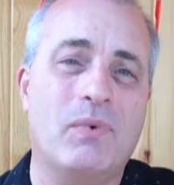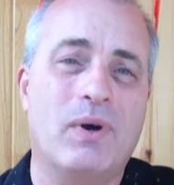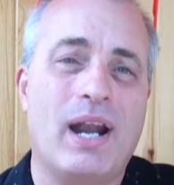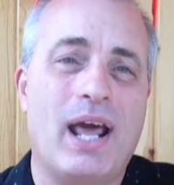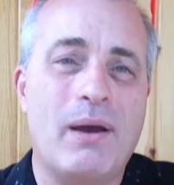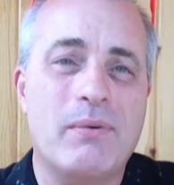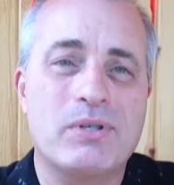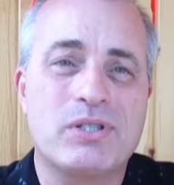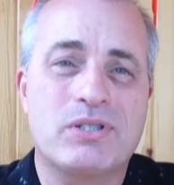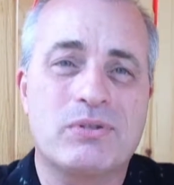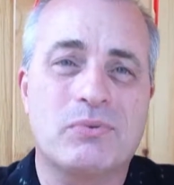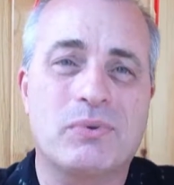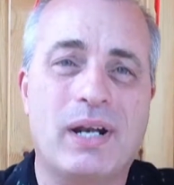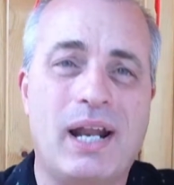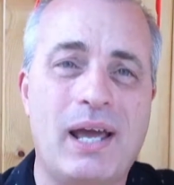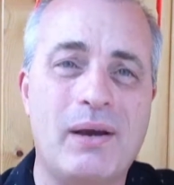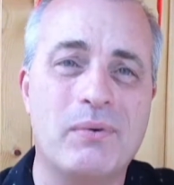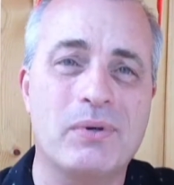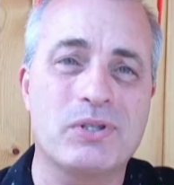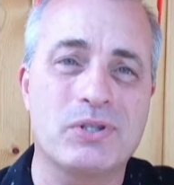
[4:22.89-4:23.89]
when I
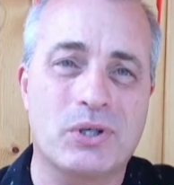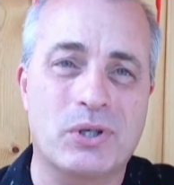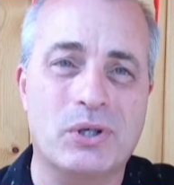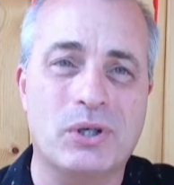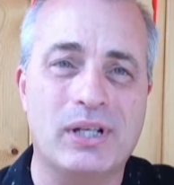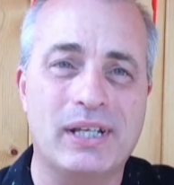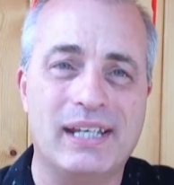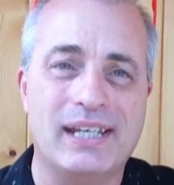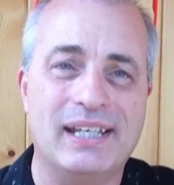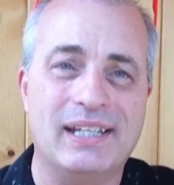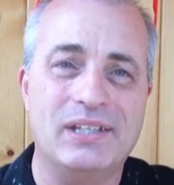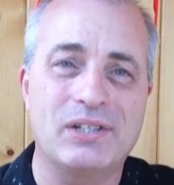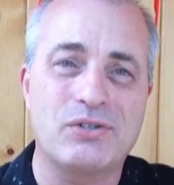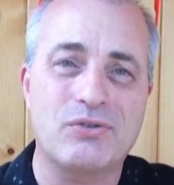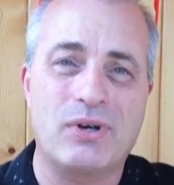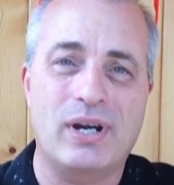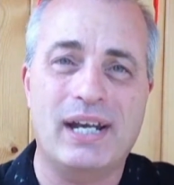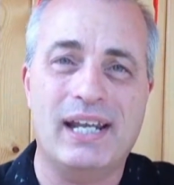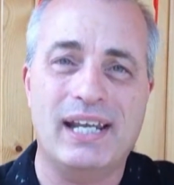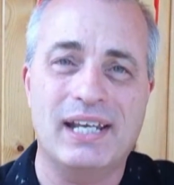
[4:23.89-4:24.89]
was early in the
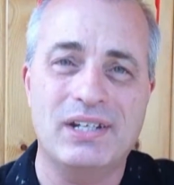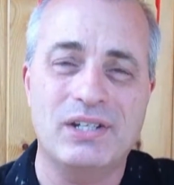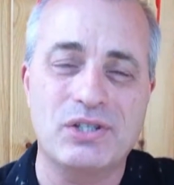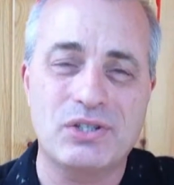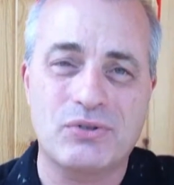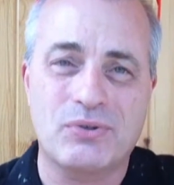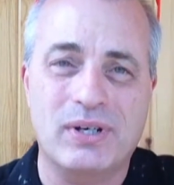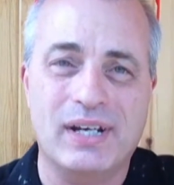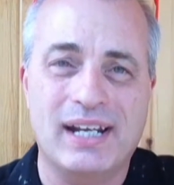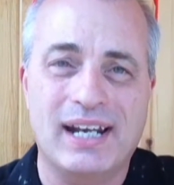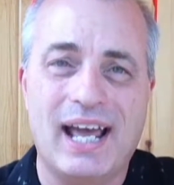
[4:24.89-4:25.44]
training industry,